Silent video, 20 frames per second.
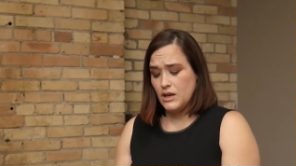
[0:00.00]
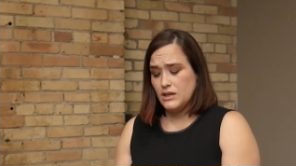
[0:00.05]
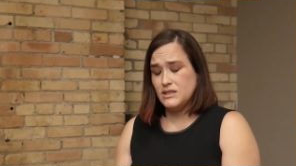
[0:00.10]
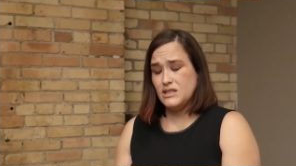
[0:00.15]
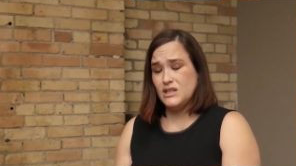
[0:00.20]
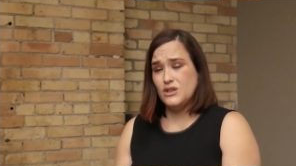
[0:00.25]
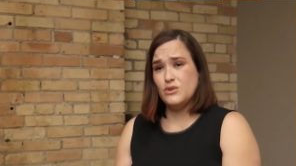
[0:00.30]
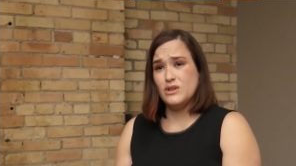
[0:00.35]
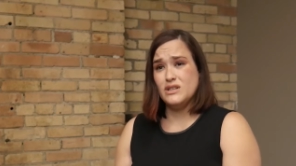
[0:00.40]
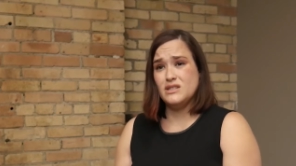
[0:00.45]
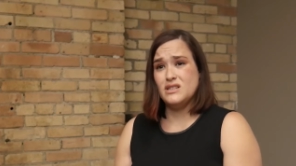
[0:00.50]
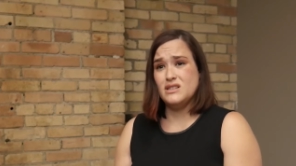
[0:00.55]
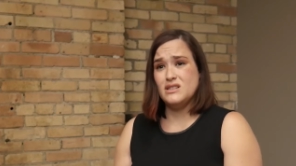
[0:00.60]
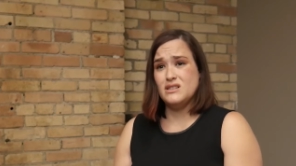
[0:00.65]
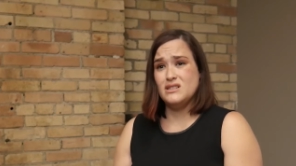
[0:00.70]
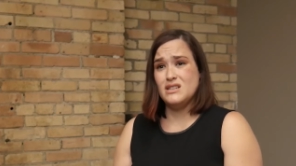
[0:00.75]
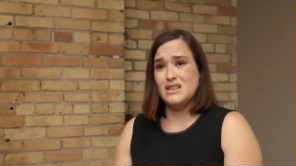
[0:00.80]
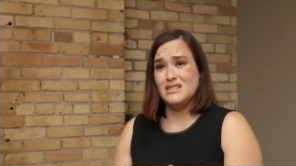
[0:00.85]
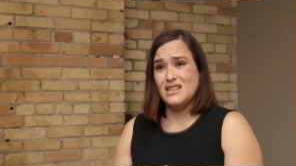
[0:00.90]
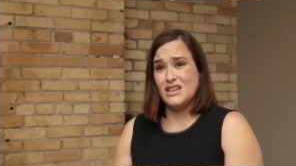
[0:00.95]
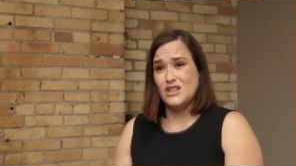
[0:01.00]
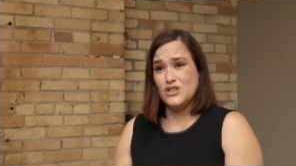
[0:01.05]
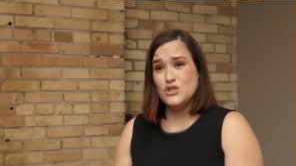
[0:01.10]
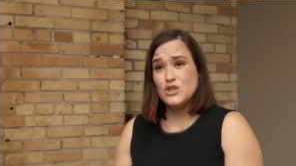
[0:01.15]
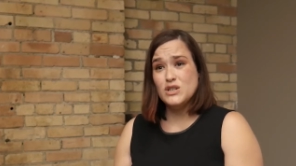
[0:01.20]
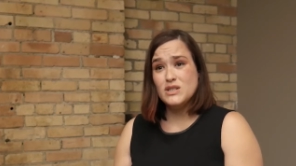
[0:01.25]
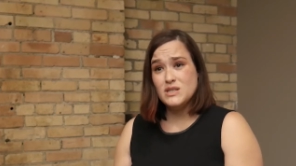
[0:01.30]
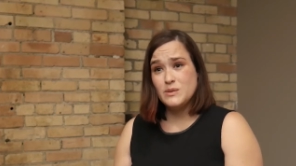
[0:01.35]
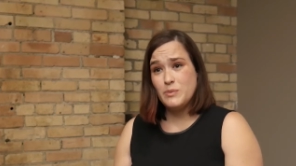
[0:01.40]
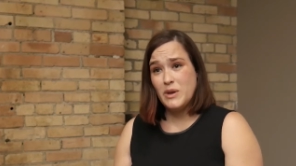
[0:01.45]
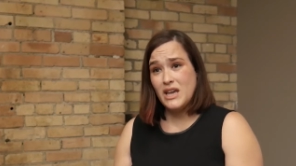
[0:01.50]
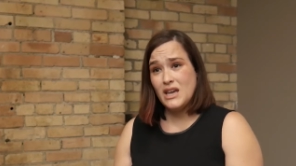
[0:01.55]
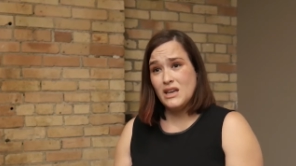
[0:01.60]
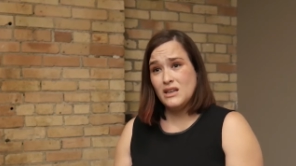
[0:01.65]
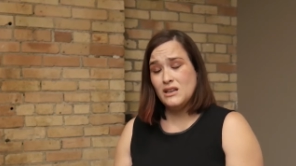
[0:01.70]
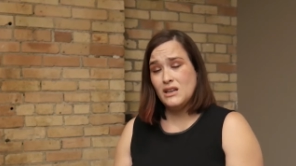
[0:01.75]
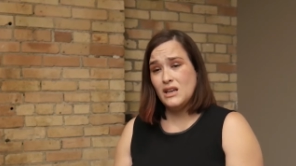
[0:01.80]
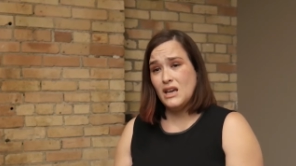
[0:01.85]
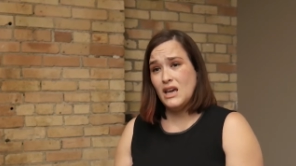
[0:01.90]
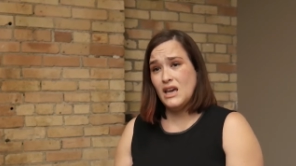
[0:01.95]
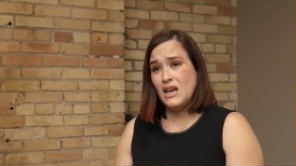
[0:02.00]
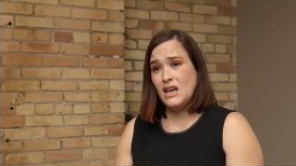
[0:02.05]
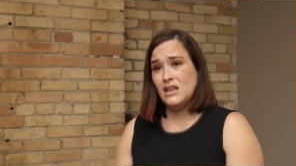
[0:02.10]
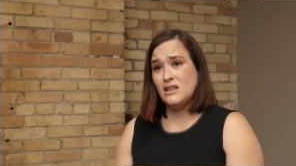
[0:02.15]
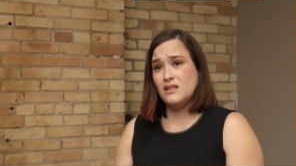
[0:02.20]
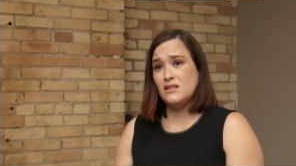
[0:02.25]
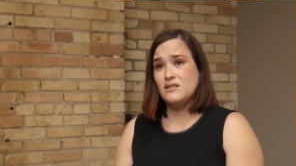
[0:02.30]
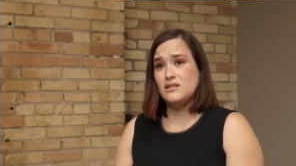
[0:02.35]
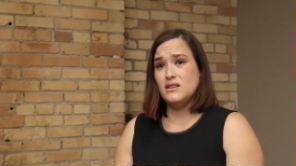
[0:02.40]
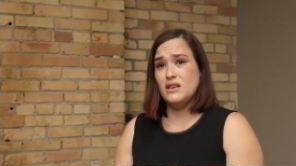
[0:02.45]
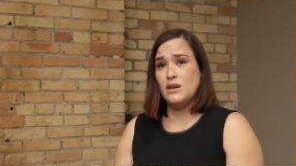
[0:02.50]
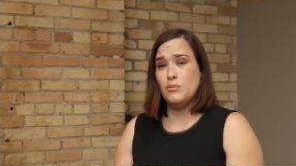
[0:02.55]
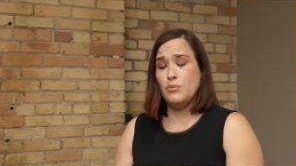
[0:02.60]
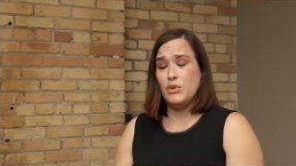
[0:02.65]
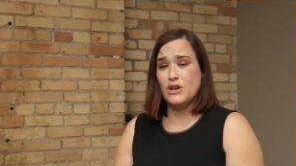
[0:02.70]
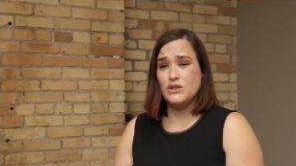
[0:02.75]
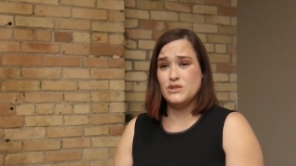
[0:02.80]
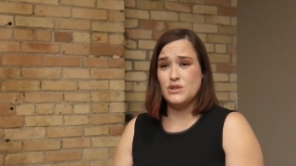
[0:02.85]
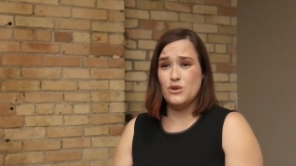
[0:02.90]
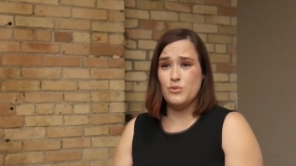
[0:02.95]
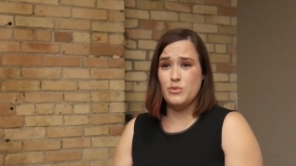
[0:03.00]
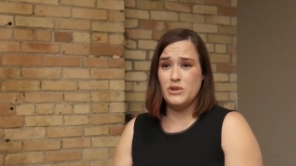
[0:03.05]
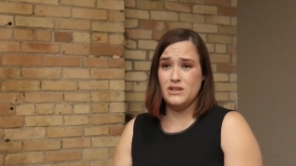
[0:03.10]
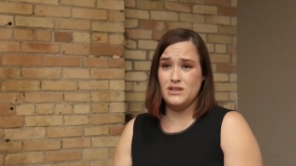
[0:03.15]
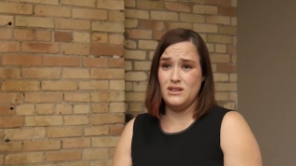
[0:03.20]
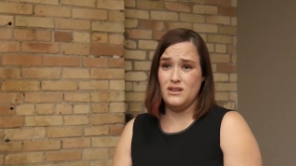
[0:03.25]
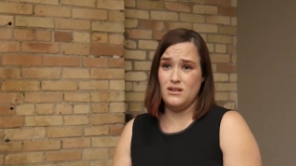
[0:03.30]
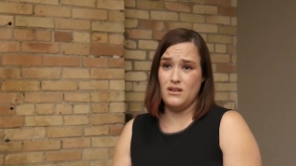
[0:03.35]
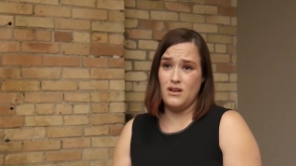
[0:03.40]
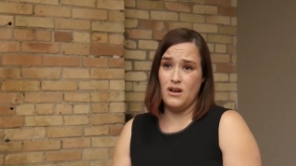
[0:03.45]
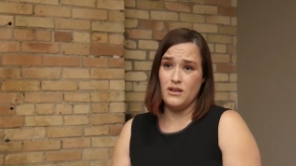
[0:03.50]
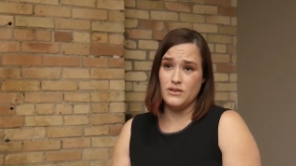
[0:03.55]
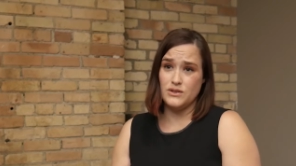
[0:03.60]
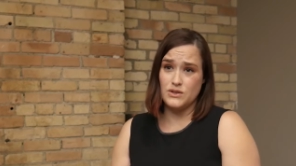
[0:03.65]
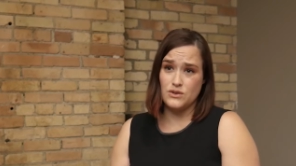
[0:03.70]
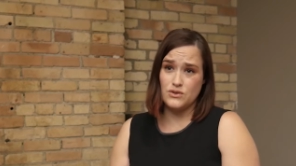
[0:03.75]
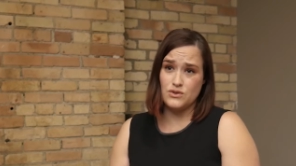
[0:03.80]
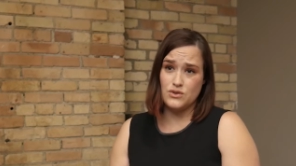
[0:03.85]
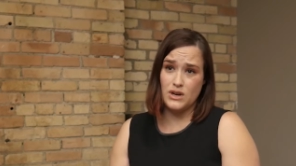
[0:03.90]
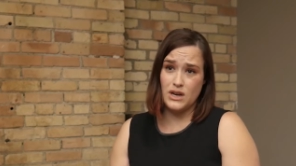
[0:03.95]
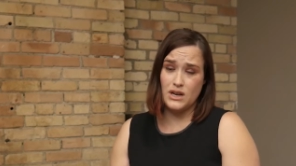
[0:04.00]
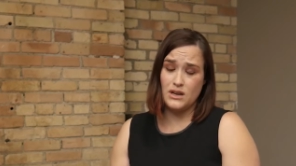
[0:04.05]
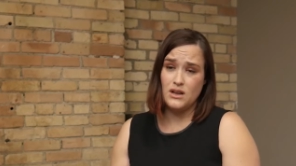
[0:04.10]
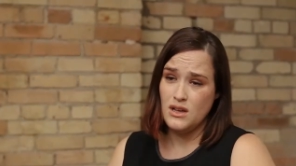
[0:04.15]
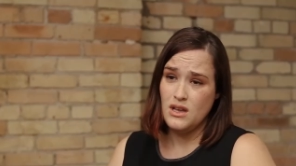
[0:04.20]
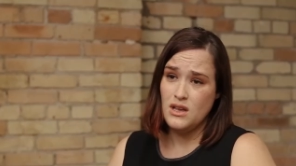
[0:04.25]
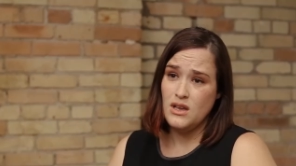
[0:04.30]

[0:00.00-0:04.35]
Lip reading: decreases attention span, and impairs their ability to concentrate.